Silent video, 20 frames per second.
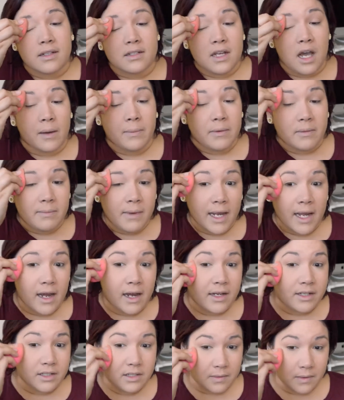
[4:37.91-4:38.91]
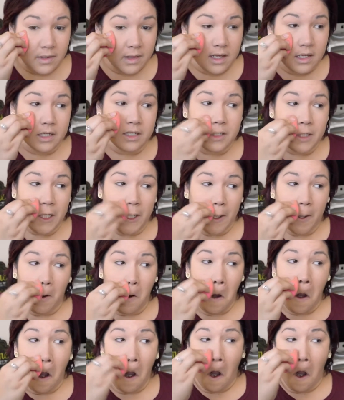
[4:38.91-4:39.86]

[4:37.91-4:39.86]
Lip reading: the top of my eyes with it too.